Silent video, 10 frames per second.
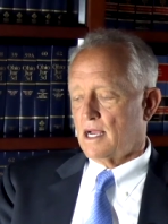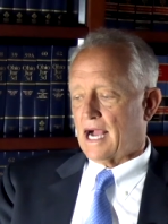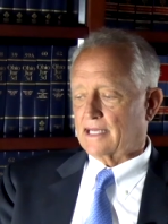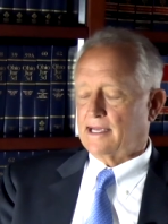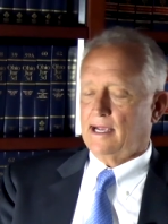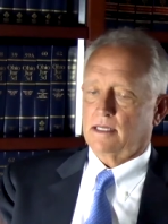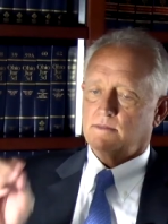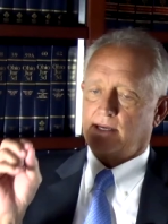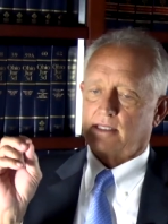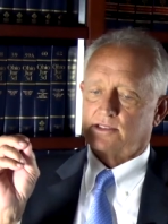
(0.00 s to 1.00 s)
I can't
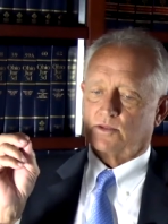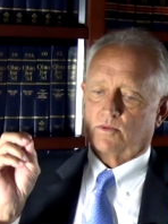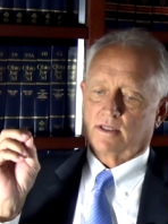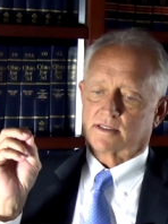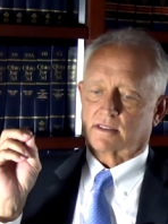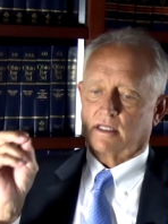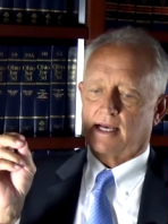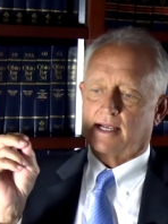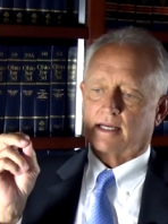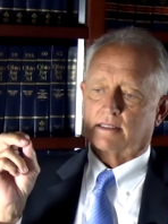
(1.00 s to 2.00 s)
imagine what it's
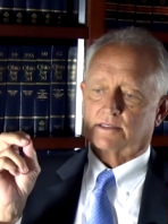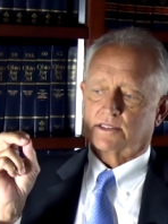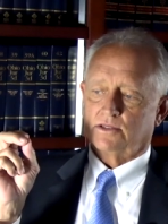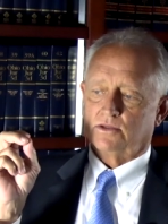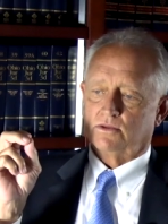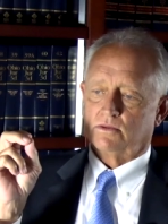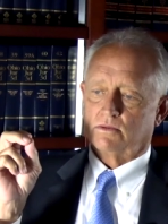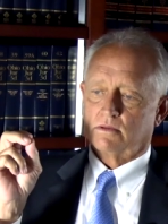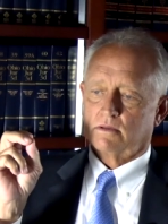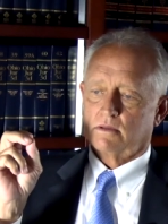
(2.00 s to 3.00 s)
like
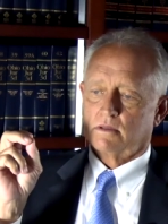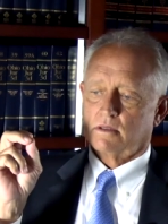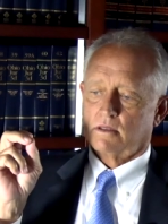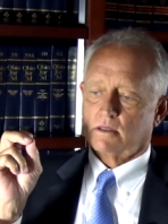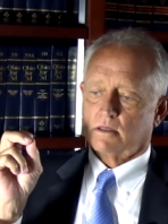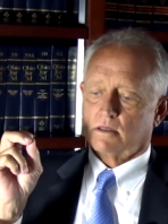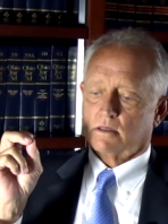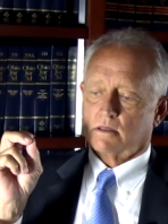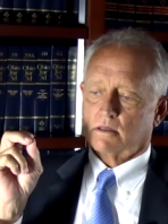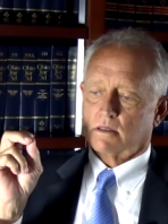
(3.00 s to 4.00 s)
to
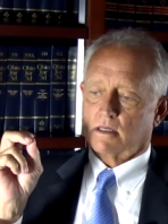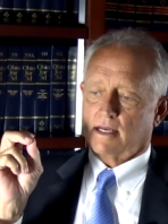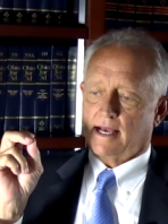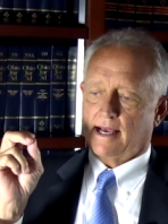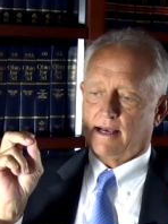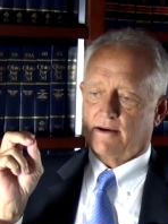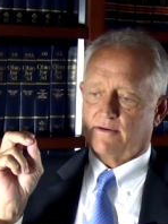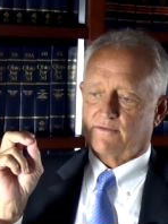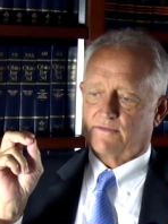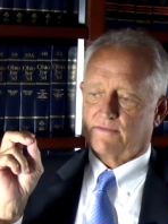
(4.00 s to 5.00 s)

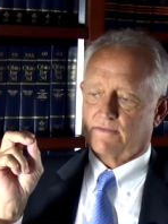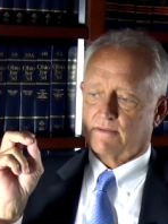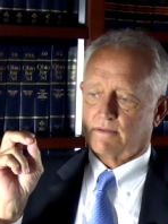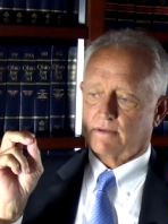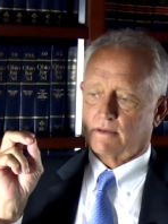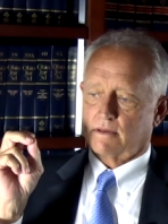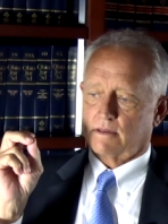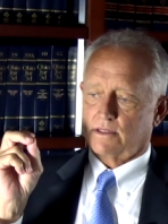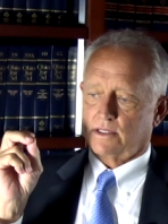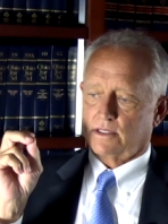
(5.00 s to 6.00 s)
have
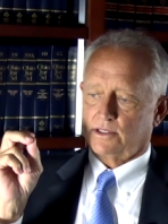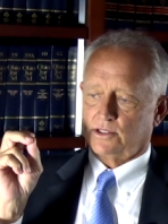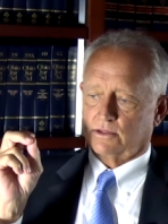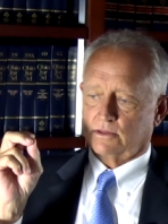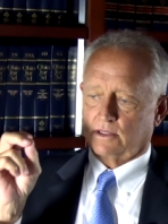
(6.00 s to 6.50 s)
your